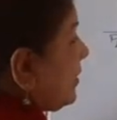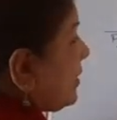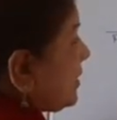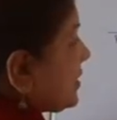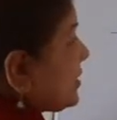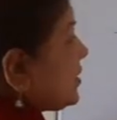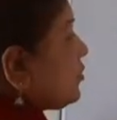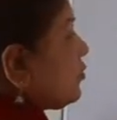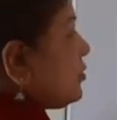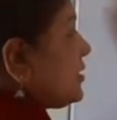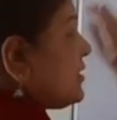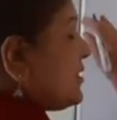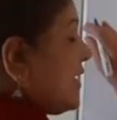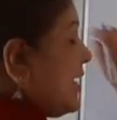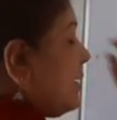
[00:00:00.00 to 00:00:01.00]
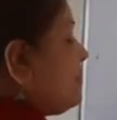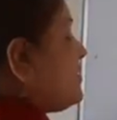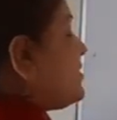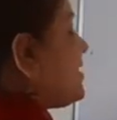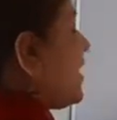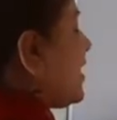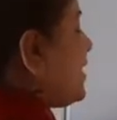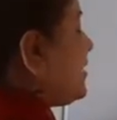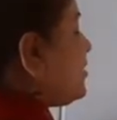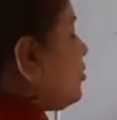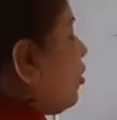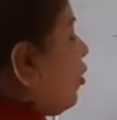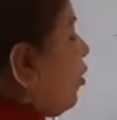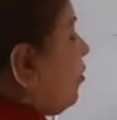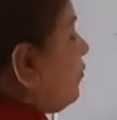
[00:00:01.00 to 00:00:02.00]
It is to the same side
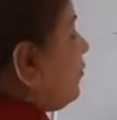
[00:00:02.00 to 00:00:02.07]
of